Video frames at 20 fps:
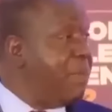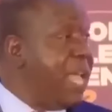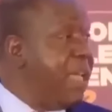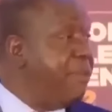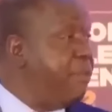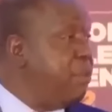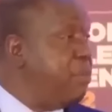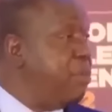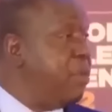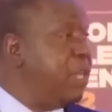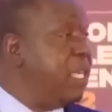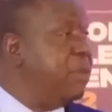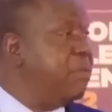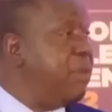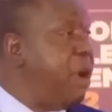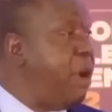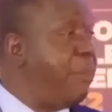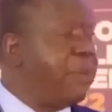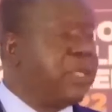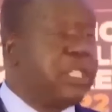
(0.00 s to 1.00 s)
by everybody,
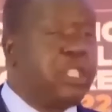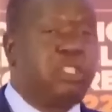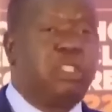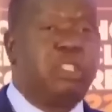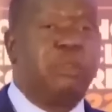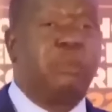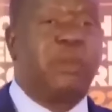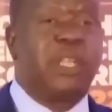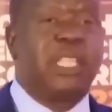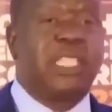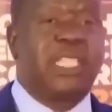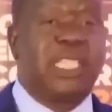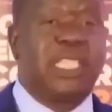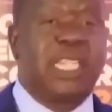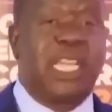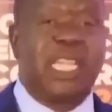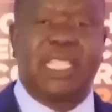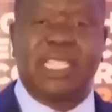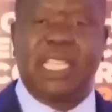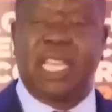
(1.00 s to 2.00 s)
by opposition
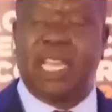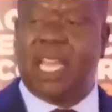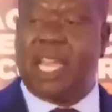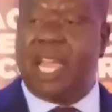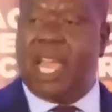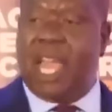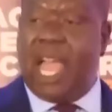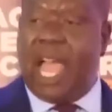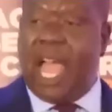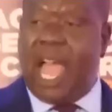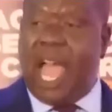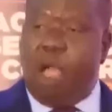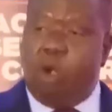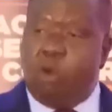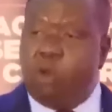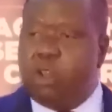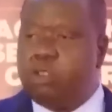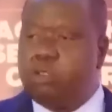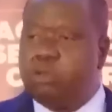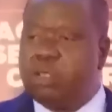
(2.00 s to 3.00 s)
politicians,
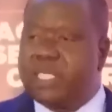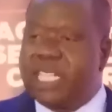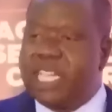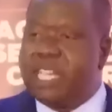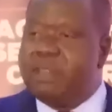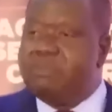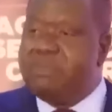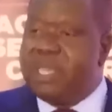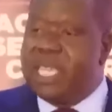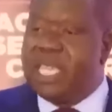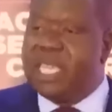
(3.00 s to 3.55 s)
how will you tell